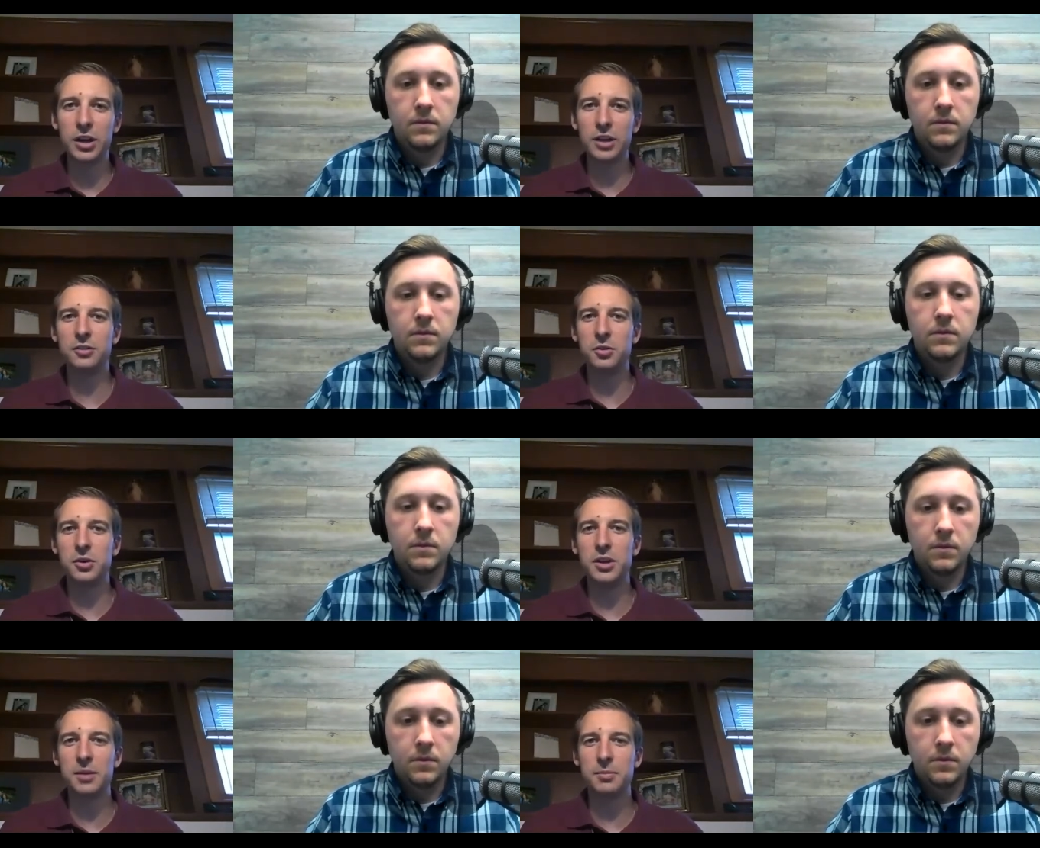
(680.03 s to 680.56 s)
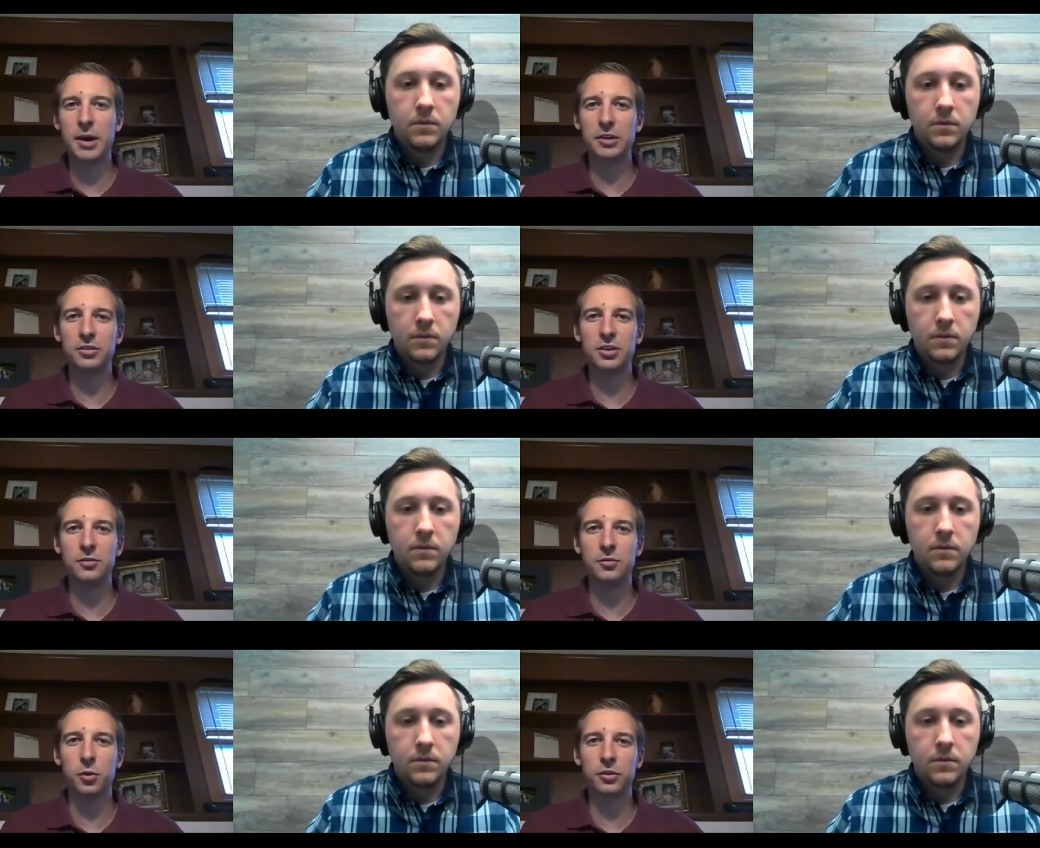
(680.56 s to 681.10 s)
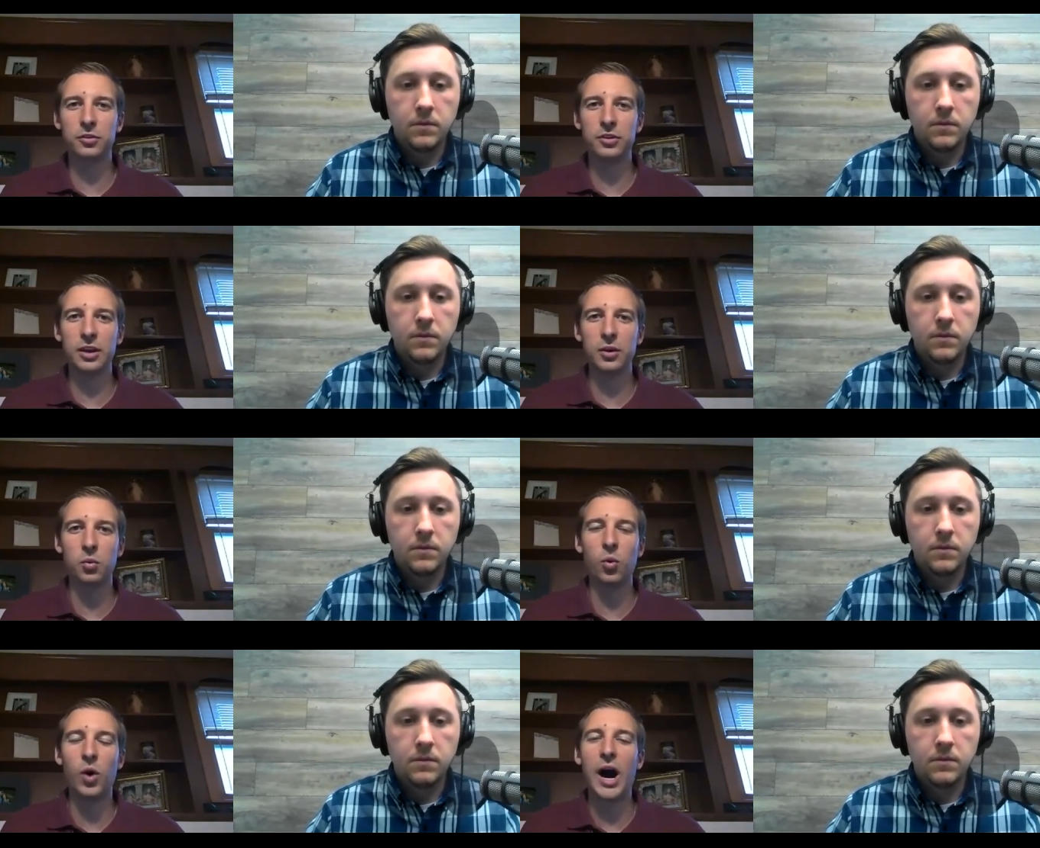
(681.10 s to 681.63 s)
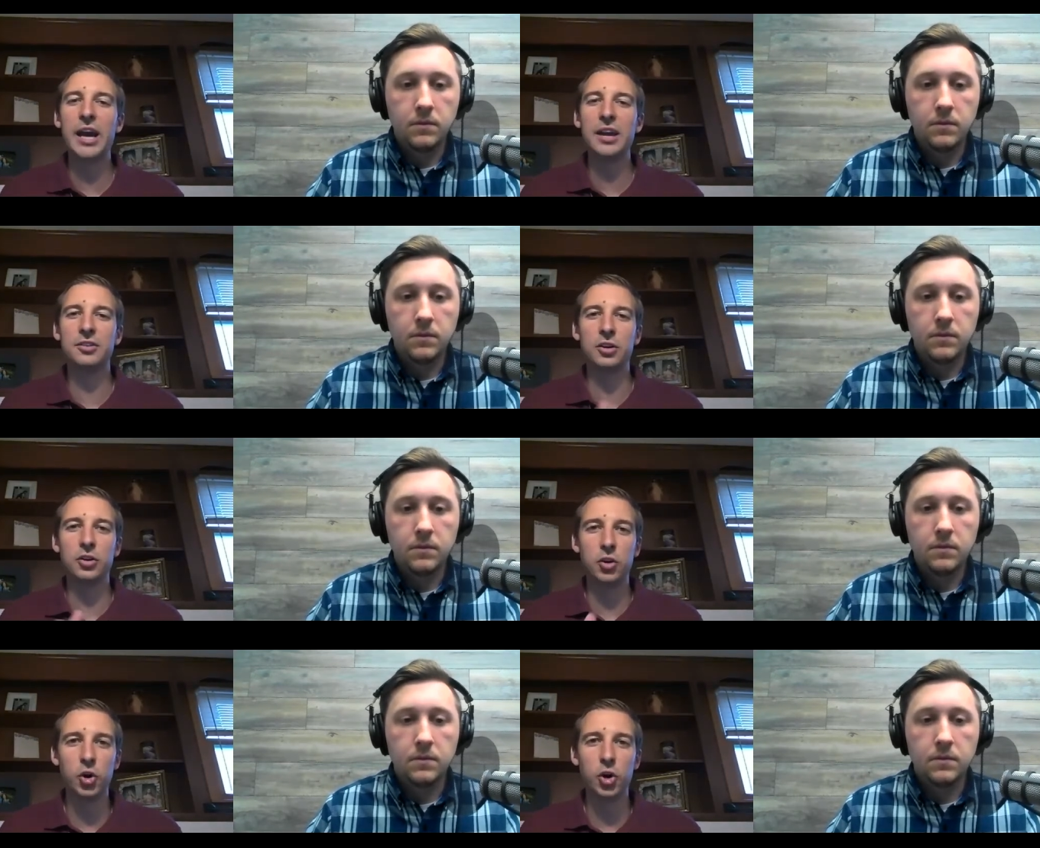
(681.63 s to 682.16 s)
Speaker 1: Like, what is unique about C four C? Like,
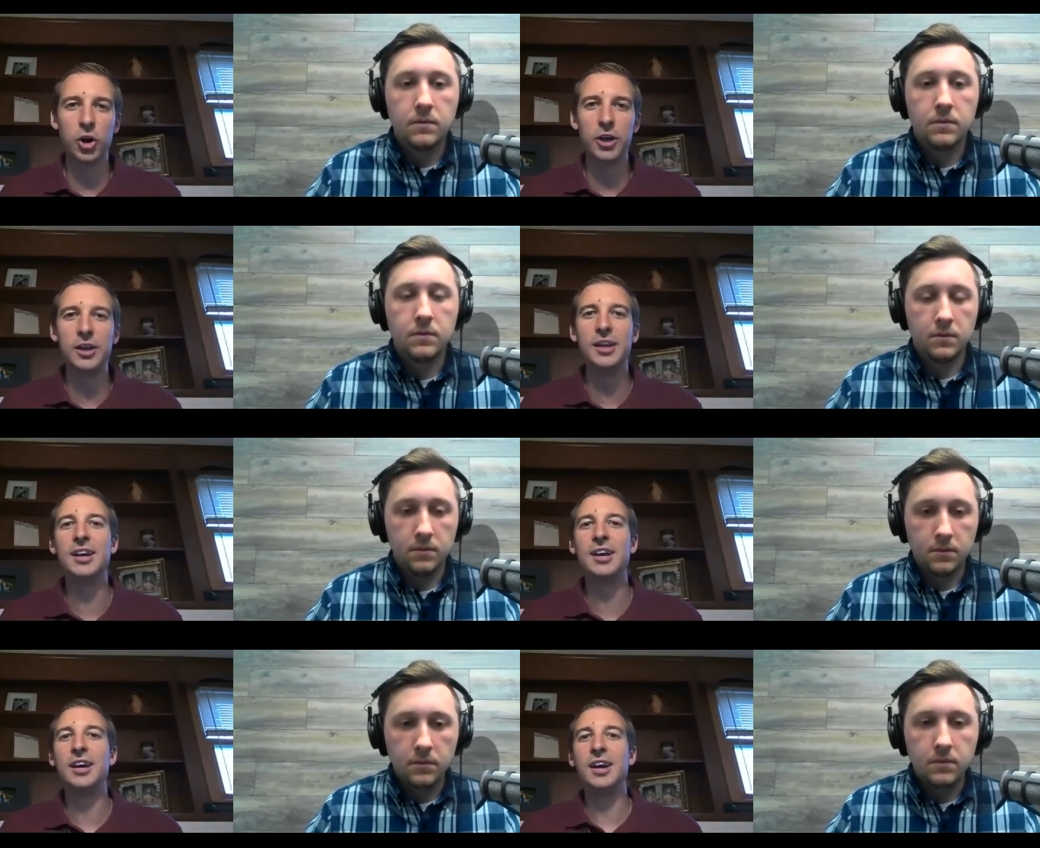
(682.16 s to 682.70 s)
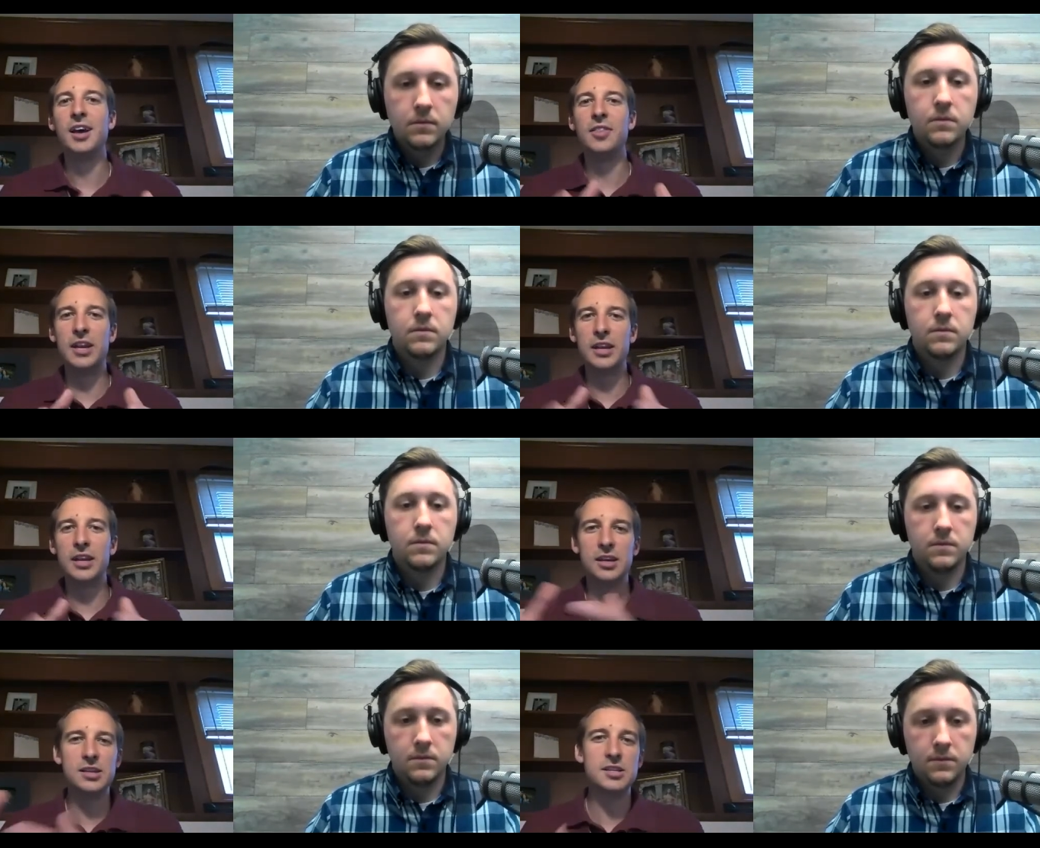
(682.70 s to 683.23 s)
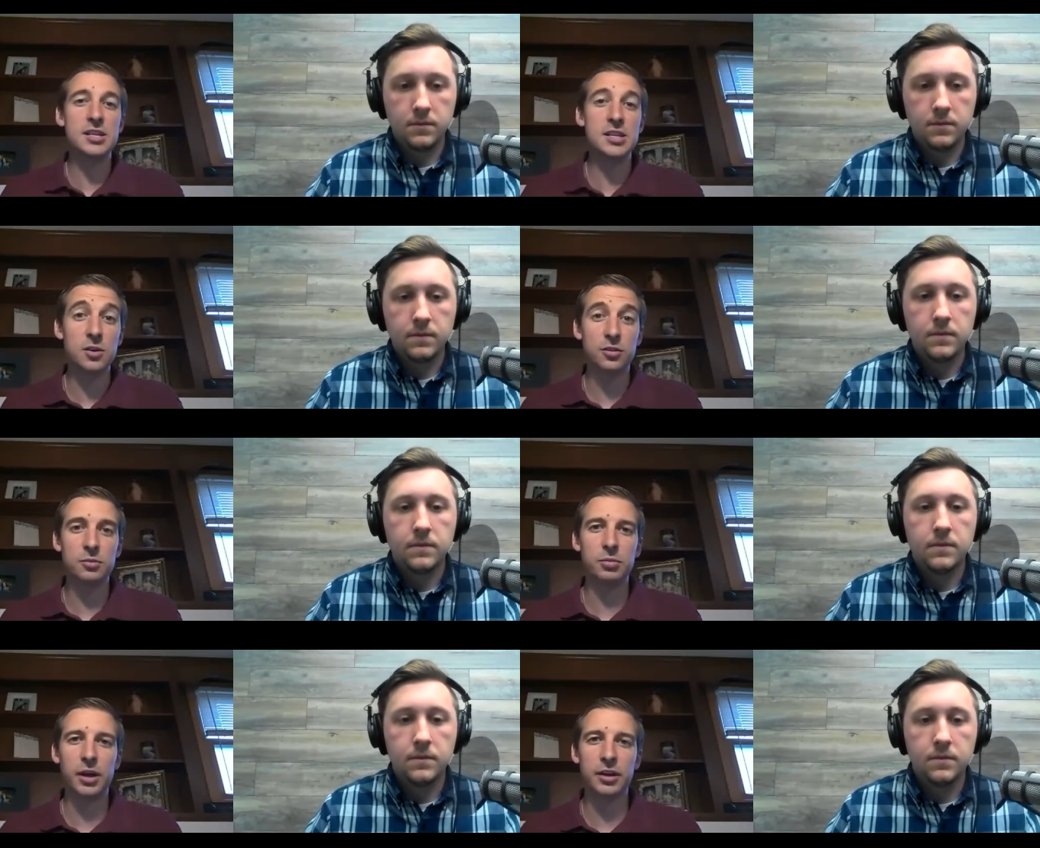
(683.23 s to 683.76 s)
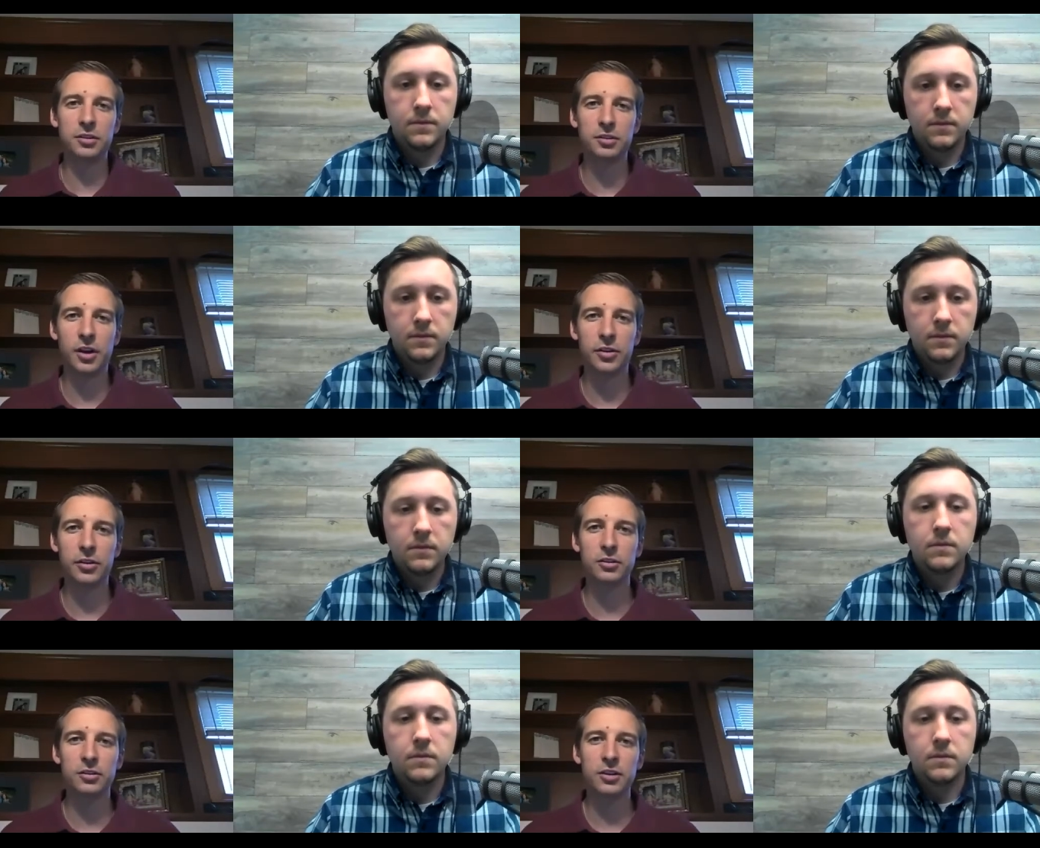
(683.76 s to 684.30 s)
why is it good that it continues and
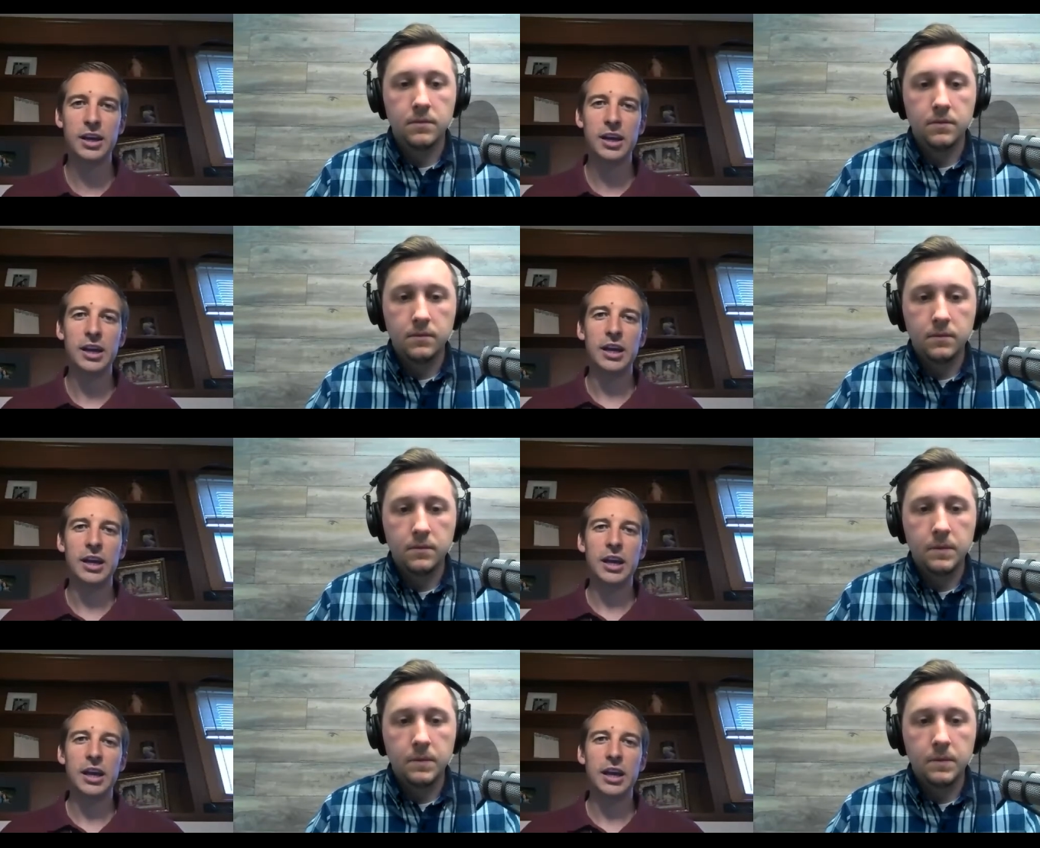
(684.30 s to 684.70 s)
blesses others?